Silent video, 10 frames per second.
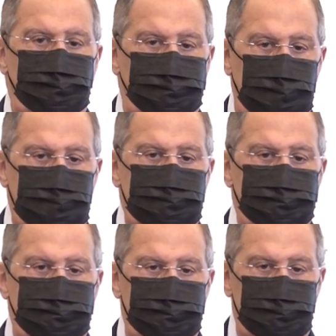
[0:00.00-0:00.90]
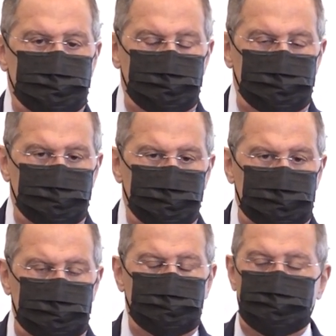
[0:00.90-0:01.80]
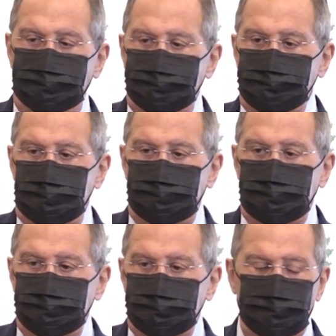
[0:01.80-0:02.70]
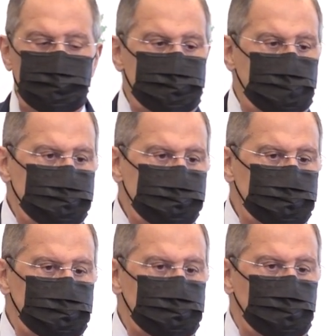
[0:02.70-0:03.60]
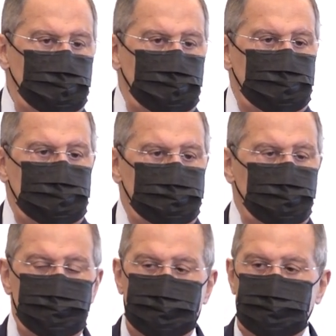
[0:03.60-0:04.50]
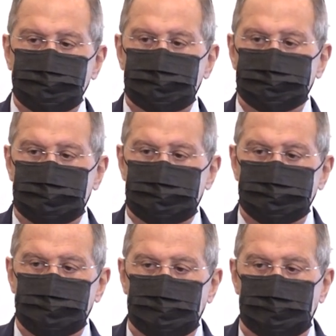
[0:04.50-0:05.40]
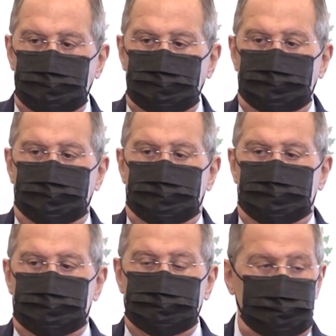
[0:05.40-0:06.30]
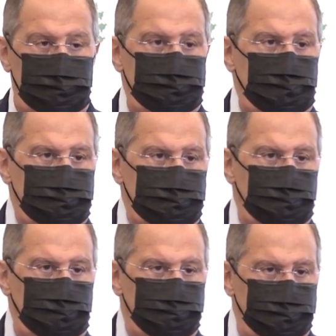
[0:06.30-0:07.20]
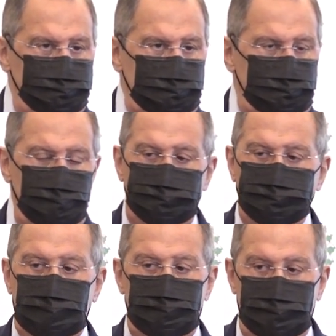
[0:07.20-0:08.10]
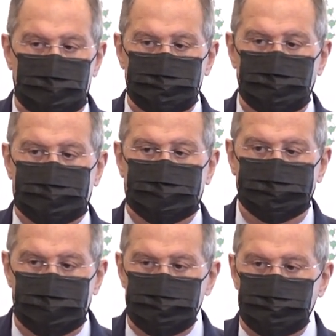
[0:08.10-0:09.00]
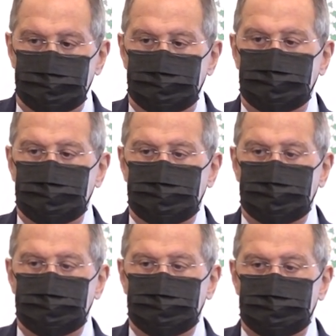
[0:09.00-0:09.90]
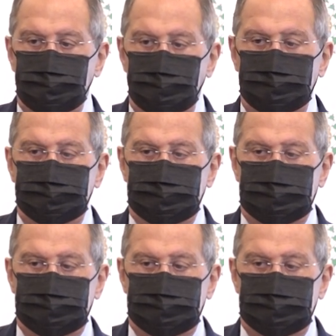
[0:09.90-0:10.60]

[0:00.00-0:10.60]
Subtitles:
effective intergovernmental negotiations to try to develop an international agreement, international convention on